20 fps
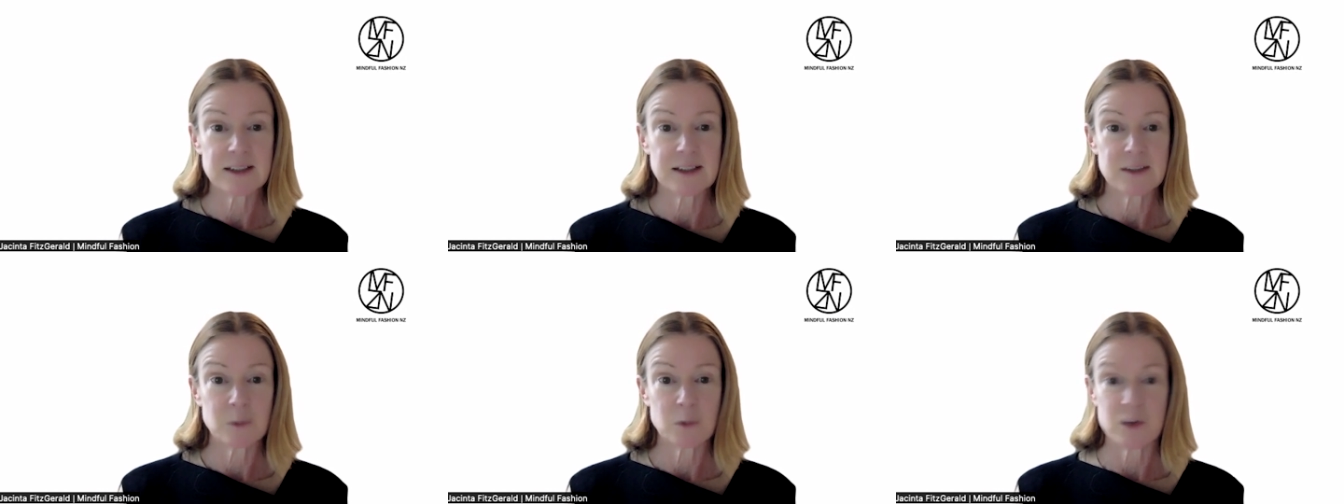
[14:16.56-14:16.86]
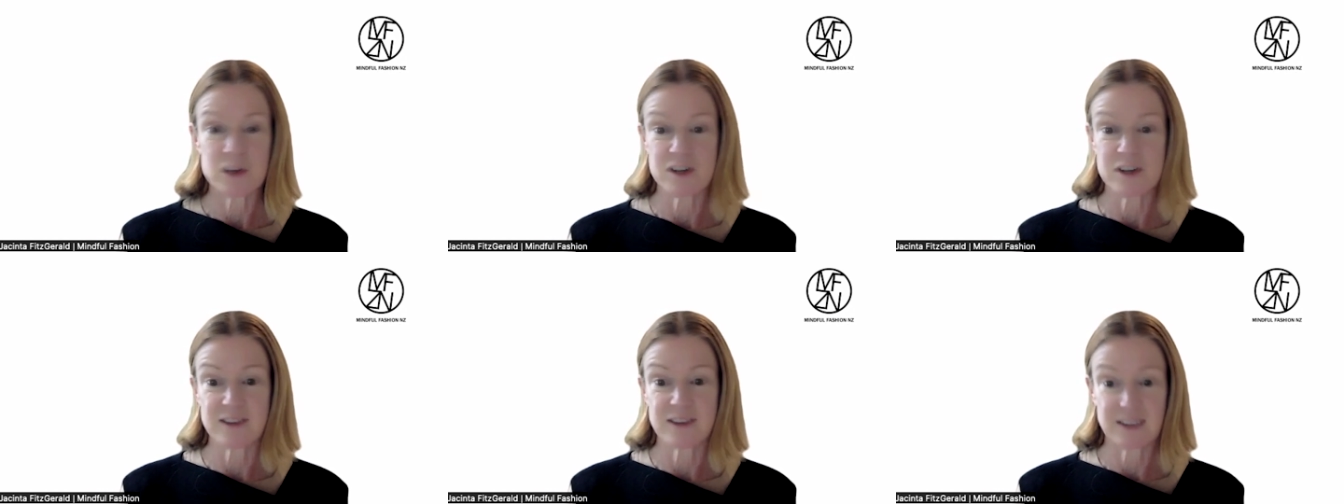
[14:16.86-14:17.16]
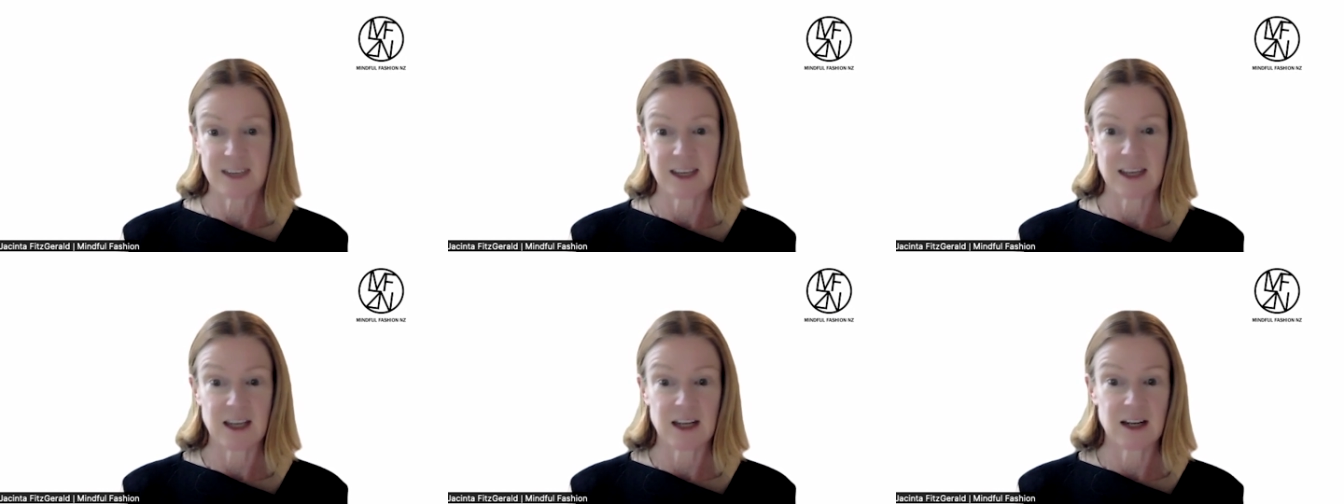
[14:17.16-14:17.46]
which is
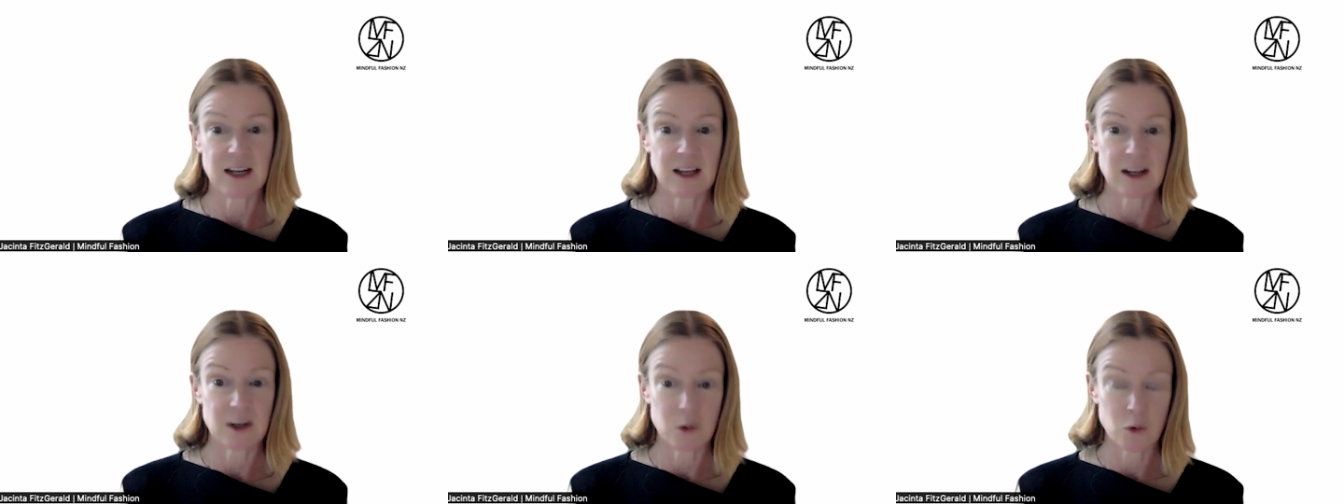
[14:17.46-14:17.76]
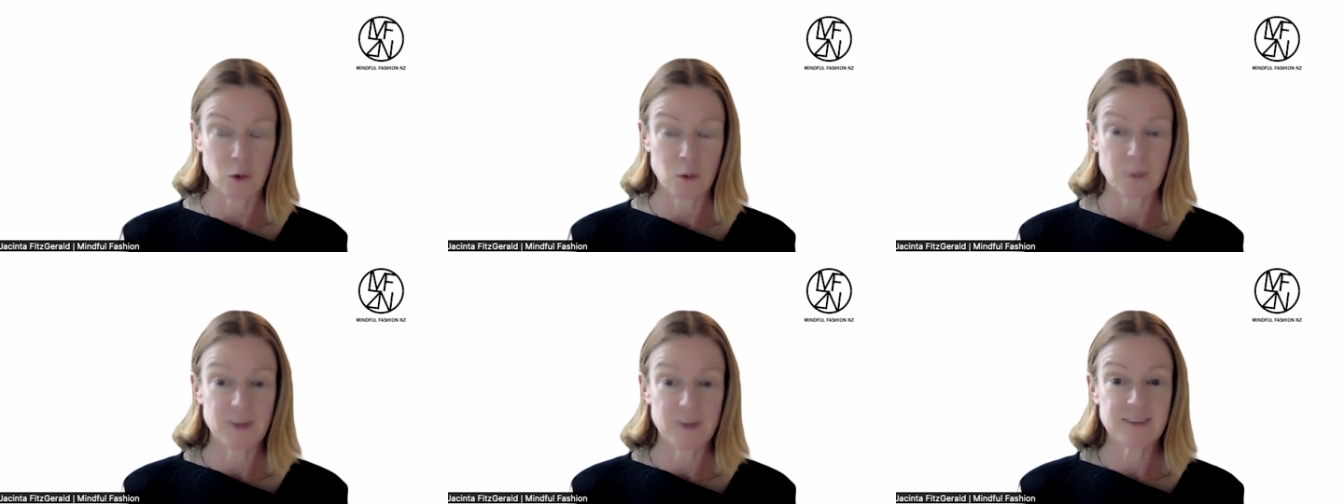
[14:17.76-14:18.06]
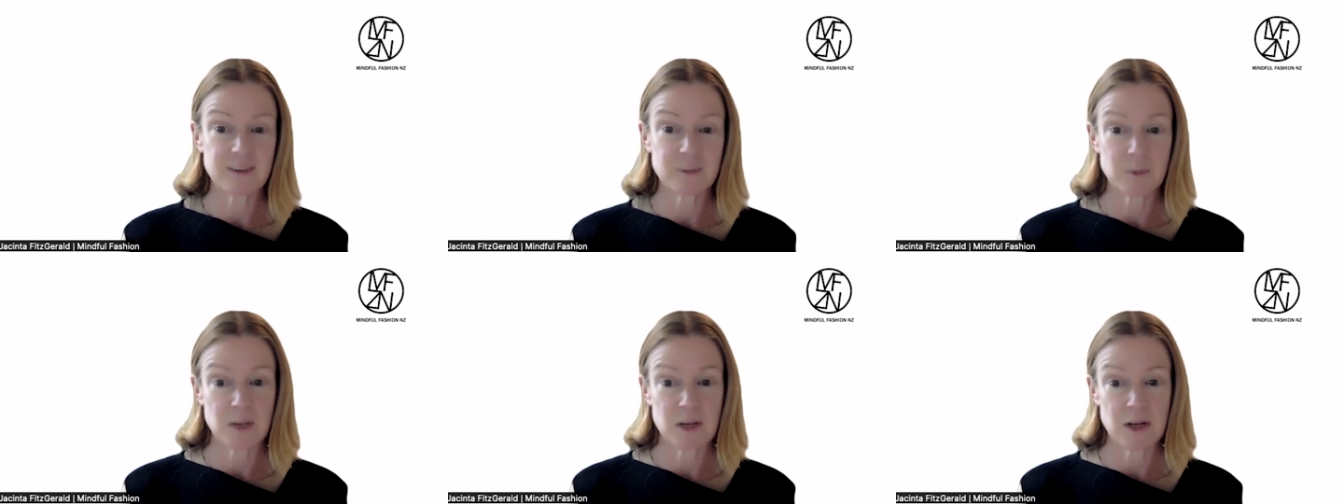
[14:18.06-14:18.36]
again
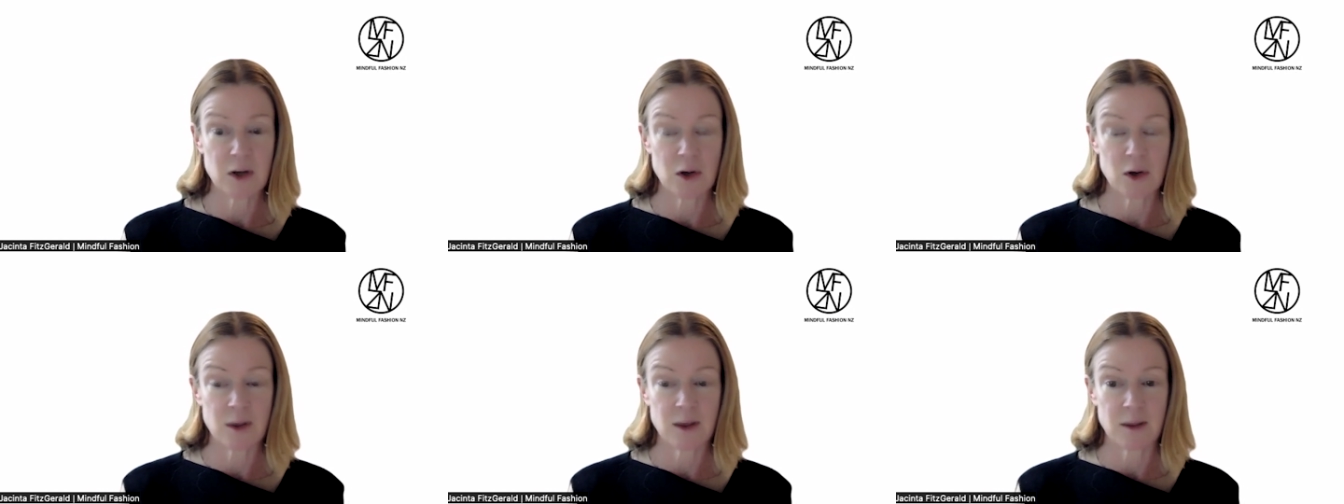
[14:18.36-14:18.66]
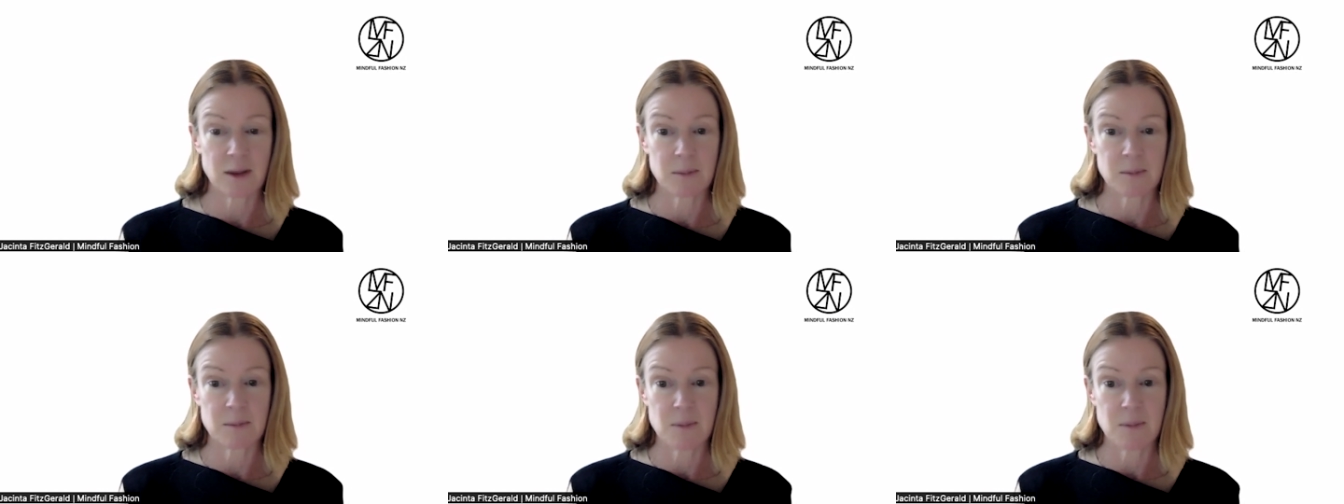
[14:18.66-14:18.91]
enormous. And we know that